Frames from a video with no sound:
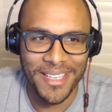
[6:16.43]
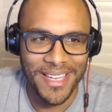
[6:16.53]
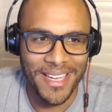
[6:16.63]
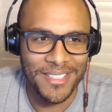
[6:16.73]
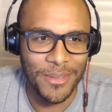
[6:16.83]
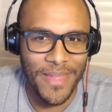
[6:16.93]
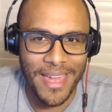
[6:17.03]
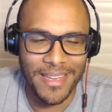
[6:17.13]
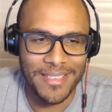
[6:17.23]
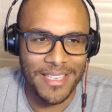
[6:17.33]
Uh, so
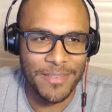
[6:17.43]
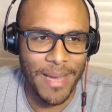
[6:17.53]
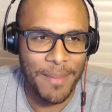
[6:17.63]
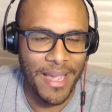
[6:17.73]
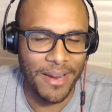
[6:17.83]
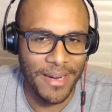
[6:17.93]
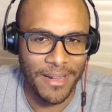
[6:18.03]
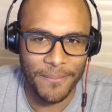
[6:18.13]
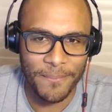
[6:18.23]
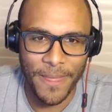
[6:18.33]
that is, is my
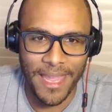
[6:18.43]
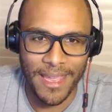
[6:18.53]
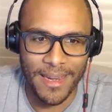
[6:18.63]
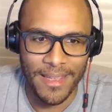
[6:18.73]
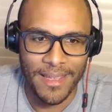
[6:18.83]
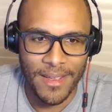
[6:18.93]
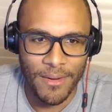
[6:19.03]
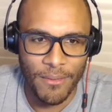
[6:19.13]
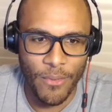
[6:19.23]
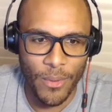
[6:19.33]
background. And
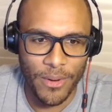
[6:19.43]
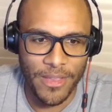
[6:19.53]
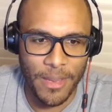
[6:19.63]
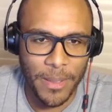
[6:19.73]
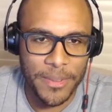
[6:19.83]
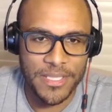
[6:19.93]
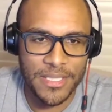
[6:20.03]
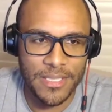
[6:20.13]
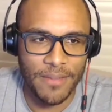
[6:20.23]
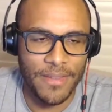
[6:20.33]
for the
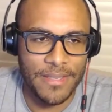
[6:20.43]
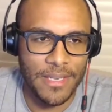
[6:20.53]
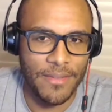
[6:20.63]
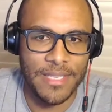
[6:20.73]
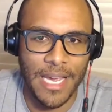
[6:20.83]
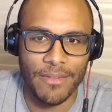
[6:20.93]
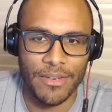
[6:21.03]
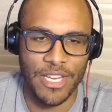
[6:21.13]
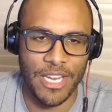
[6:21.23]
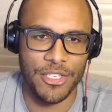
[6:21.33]
purposes of this, of this
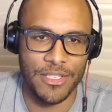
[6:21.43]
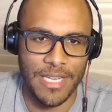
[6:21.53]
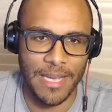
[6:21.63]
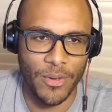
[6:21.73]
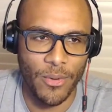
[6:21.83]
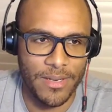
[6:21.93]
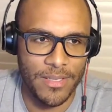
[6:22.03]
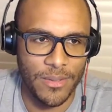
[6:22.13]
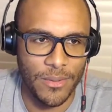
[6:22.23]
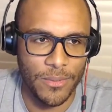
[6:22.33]
conversation, I'm going
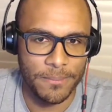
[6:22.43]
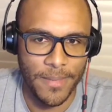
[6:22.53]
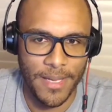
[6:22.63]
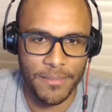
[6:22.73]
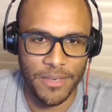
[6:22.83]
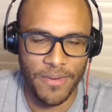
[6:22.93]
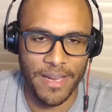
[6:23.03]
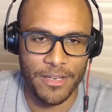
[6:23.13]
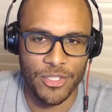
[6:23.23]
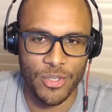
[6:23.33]
to um,
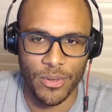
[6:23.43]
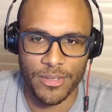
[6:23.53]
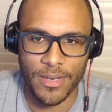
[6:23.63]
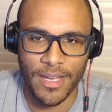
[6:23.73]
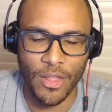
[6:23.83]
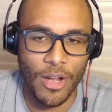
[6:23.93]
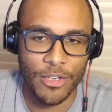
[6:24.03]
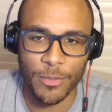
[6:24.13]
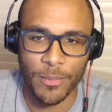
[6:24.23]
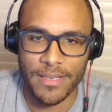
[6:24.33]
define short, uh,
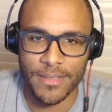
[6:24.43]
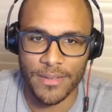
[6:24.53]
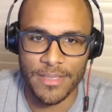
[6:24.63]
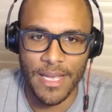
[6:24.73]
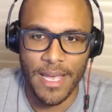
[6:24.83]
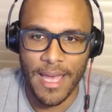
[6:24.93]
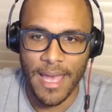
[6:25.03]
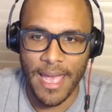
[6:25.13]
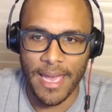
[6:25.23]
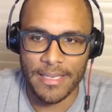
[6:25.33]
long-term rentals
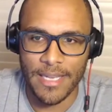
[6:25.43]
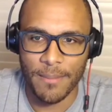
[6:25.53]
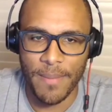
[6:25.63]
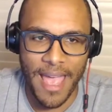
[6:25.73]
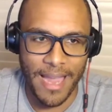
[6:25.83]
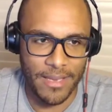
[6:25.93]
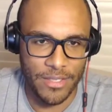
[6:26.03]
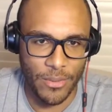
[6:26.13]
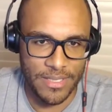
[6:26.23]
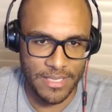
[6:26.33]
as, um,
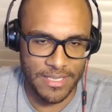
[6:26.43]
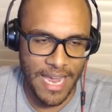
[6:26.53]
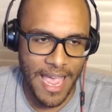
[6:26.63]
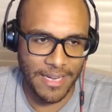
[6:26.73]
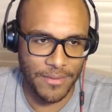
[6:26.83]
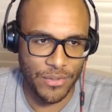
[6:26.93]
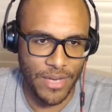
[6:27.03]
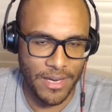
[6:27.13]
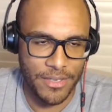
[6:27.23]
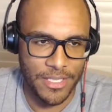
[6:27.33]
so it's, it's an active
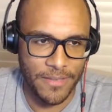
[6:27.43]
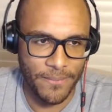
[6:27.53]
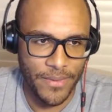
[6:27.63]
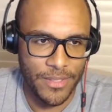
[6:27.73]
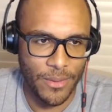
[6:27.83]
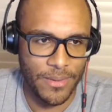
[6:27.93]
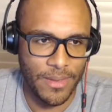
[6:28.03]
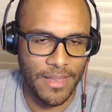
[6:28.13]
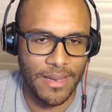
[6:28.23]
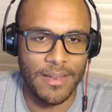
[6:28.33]
strategy so
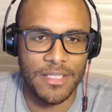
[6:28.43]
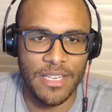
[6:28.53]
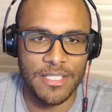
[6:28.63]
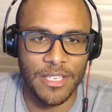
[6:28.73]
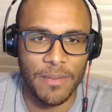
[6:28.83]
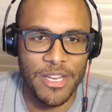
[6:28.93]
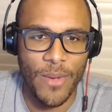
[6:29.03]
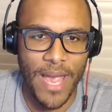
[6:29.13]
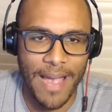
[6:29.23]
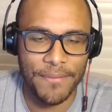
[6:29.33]
uh, that doesn't necessarily mean you
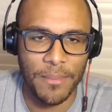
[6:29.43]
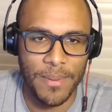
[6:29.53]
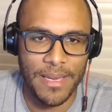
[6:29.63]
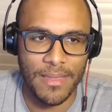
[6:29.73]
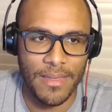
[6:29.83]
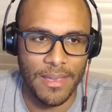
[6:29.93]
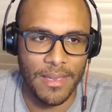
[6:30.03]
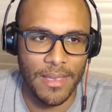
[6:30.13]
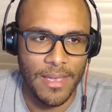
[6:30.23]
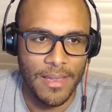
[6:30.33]
have to be
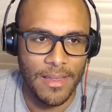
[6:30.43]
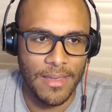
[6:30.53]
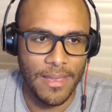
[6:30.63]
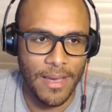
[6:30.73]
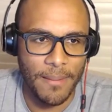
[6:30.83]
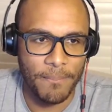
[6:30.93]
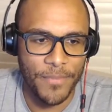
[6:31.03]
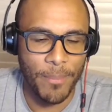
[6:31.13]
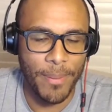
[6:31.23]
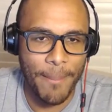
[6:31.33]
the the um,
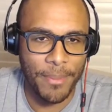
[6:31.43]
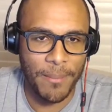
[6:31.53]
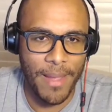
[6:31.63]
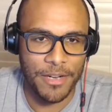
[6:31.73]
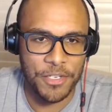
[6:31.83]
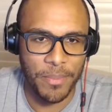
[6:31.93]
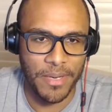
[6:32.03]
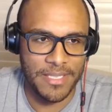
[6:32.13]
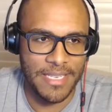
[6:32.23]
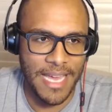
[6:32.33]
the property manager,
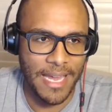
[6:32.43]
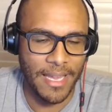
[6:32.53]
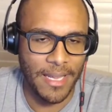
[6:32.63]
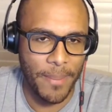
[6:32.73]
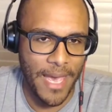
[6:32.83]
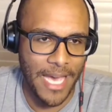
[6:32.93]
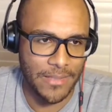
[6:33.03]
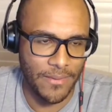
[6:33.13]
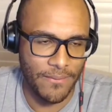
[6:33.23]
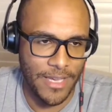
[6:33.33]
but it's not like a
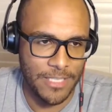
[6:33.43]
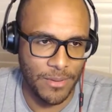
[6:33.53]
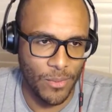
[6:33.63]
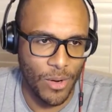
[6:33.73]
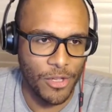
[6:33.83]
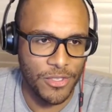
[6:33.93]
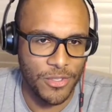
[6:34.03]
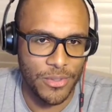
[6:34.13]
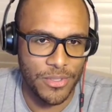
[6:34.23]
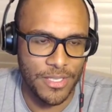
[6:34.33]
passive investment where all you
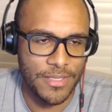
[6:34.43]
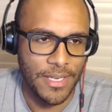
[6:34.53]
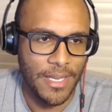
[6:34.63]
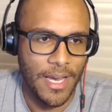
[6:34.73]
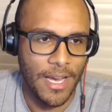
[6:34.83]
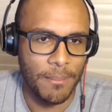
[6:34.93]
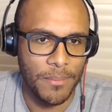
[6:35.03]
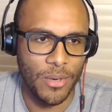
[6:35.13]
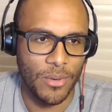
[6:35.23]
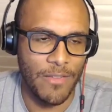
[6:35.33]
do is just um,
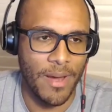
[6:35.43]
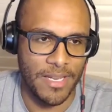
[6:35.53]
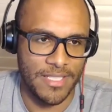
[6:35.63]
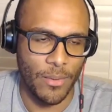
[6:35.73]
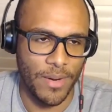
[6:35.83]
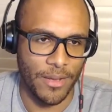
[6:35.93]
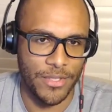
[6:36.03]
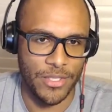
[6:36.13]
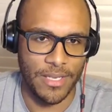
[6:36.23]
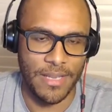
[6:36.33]
you know give money to someone
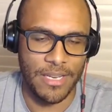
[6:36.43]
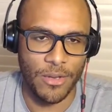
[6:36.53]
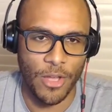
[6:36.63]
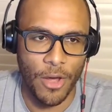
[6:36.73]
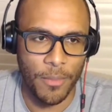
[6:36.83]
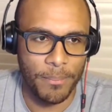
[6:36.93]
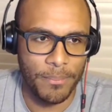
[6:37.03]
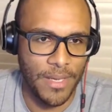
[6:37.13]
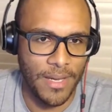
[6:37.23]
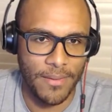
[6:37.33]
else and they do the, all
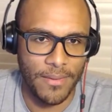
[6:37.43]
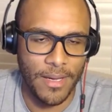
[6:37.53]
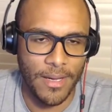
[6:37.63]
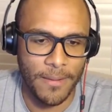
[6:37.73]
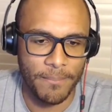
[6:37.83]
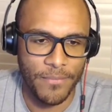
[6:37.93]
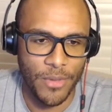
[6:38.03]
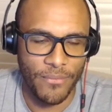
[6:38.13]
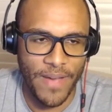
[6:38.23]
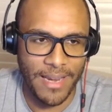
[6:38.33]
the the, the um,
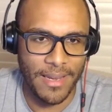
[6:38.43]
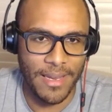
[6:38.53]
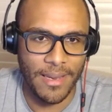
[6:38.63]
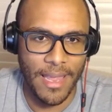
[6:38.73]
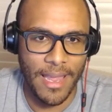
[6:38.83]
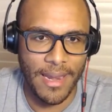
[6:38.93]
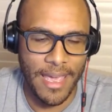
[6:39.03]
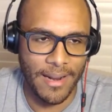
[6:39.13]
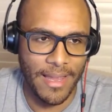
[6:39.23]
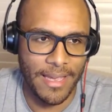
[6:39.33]
you know, finding and
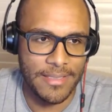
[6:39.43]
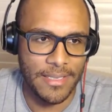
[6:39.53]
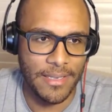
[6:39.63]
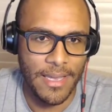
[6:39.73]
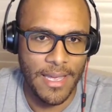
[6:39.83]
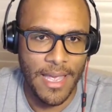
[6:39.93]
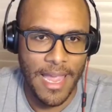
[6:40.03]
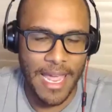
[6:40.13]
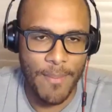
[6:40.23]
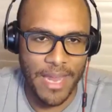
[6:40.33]
analyzing
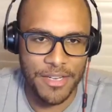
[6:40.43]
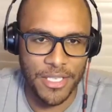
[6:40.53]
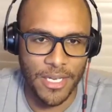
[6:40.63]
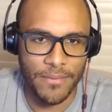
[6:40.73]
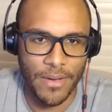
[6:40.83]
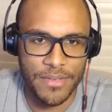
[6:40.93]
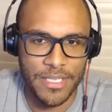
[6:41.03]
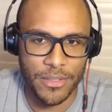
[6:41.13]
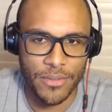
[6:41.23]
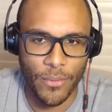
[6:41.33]
and managing of, of
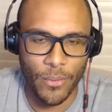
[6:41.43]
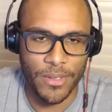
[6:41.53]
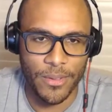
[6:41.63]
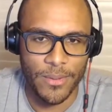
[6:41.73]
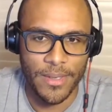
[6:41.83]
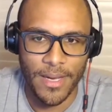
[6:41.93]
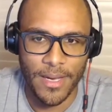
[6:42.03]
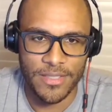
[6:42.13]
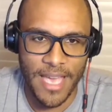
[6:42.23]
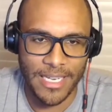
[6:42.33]
deals for you. Uh,
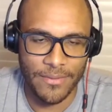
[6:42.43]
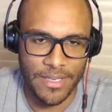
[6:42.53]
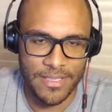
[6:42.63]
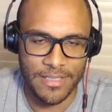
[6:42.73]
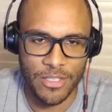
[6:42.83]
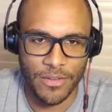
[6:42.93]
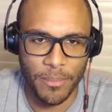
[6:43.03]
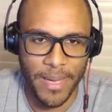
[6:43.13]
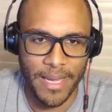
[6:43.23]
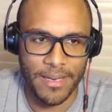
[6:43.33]
so it's active in a sense that you have to
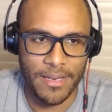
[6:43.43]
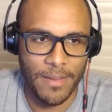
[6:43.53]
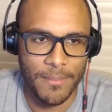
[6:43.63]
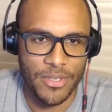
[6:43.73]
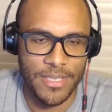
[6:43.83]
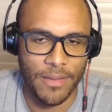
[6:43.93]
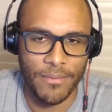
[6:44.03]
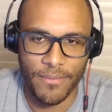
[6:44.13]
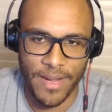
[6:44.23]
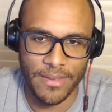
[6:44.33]
buy it um, yourself
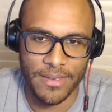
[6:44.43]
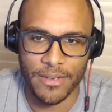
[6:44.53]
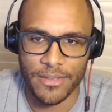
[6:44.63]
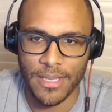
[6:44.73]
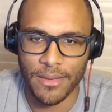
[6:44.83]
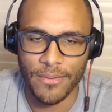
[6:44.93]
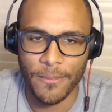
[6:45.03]
and find the deal yourself.